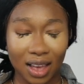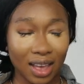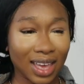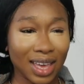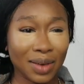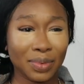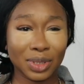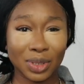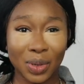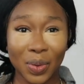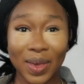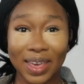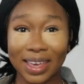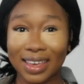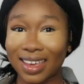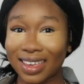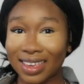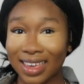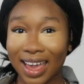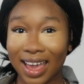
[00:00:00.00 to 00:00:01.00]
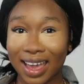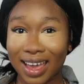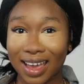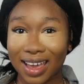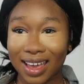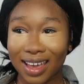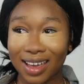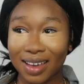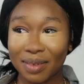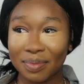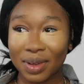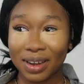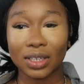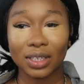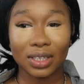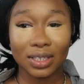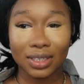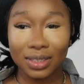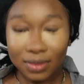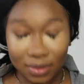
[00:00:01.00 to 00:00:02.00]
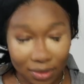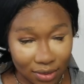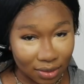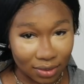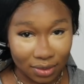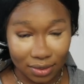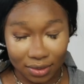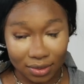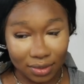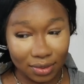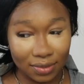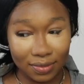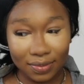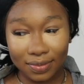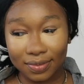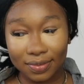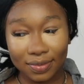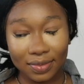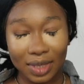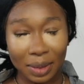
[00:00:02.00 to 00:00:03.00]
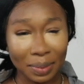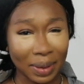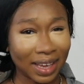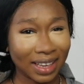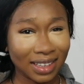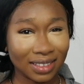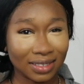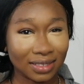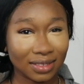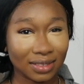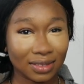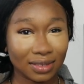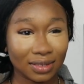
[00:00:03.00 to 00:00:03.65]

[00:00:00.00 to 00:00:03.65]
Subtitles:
it was quick, yeah, but the pain